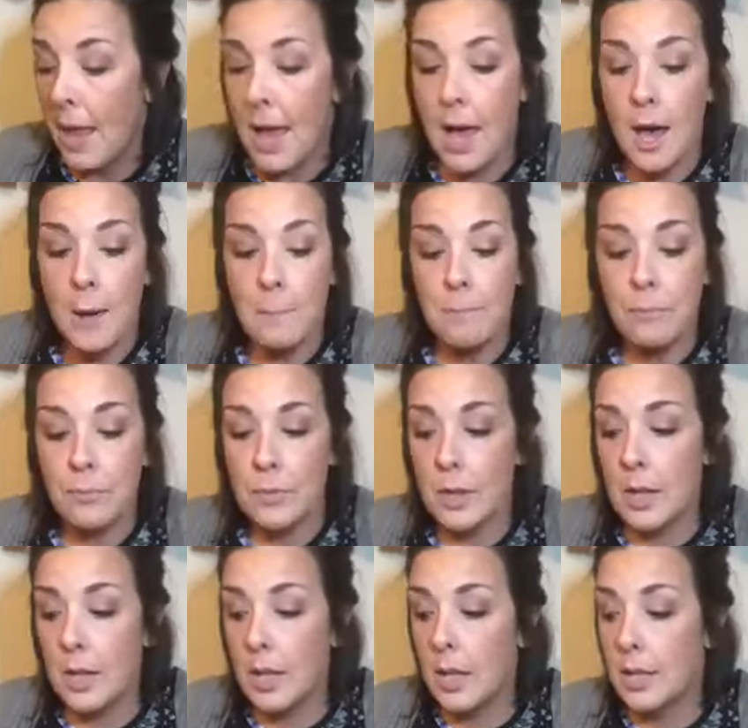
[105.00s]

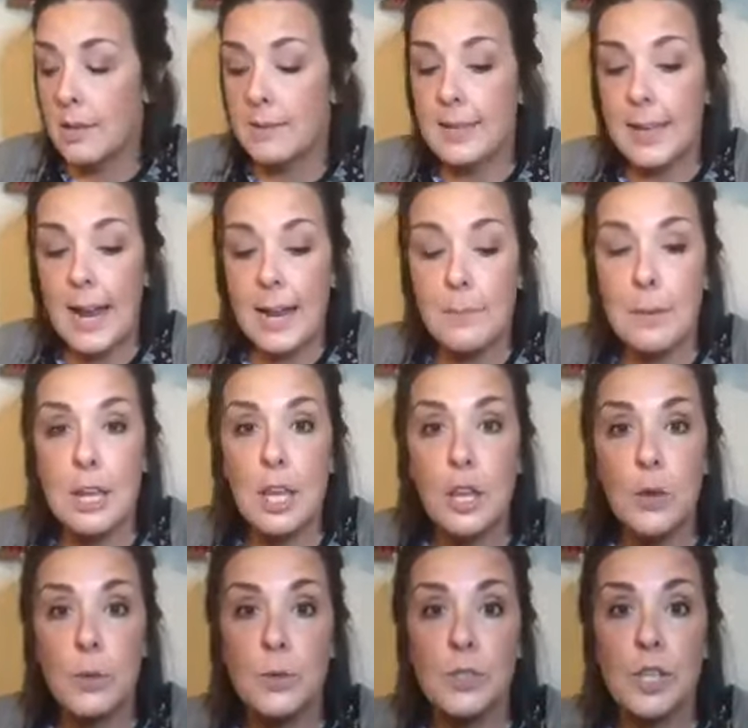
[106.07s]
Tonight I'm going to
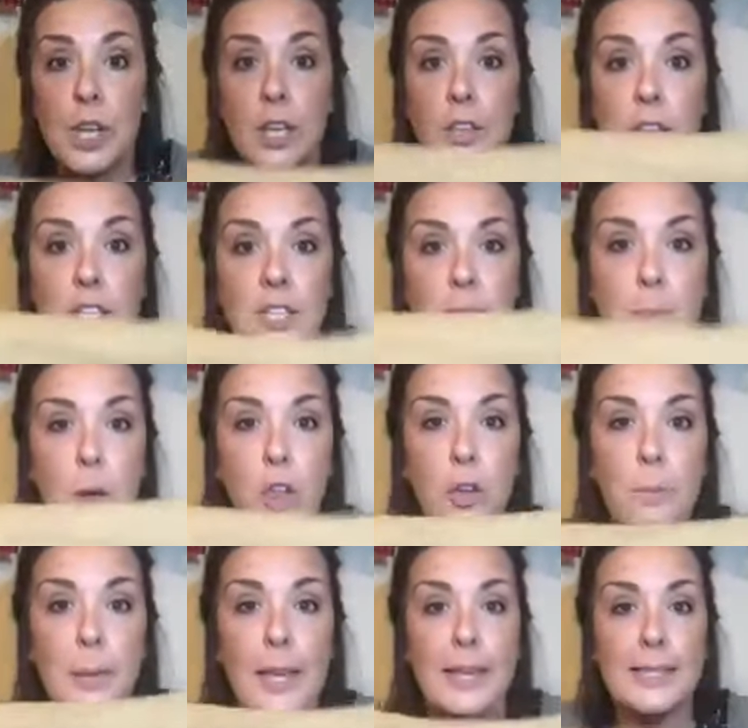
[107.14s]
use the smaller
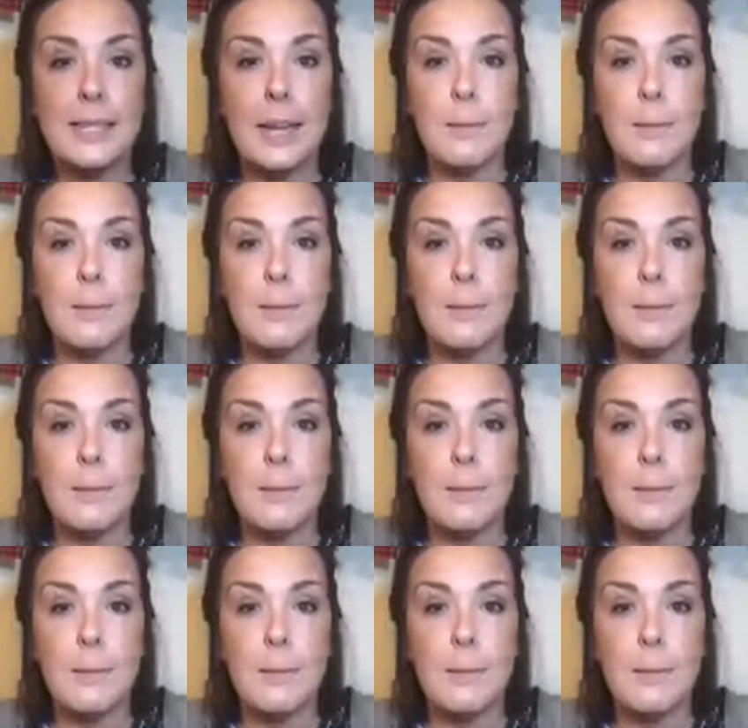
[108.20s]
piece,